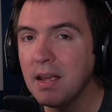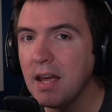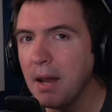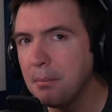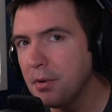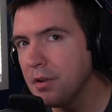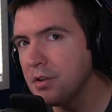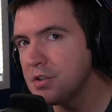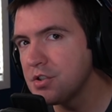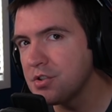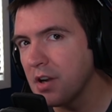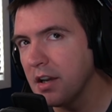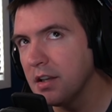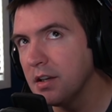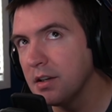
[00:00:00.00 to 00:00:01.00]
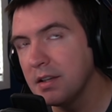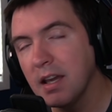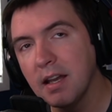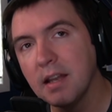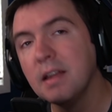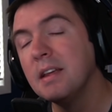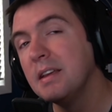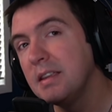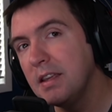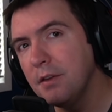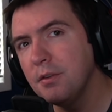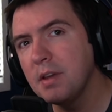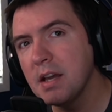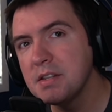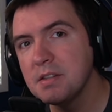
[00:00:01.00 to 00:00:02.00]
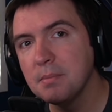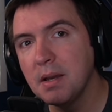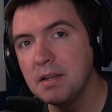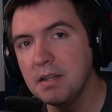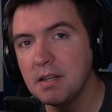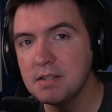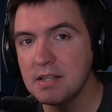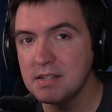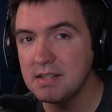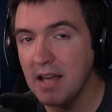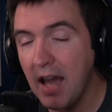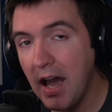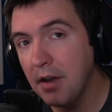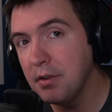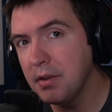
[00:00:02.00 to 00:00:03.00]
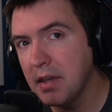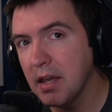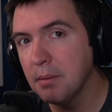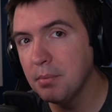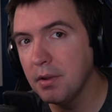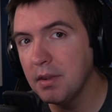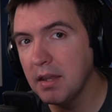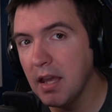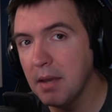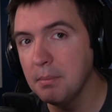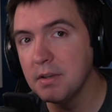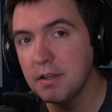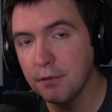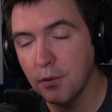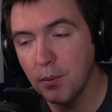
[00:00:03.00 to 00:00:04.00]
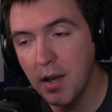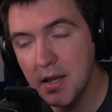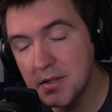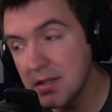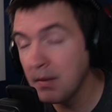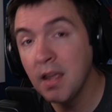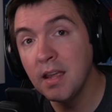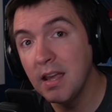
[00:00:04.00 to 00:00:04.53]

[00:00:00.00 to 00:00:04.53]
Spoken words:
I'm really just trying to kind of give you guys some ideas as to how you can play the game in different ways.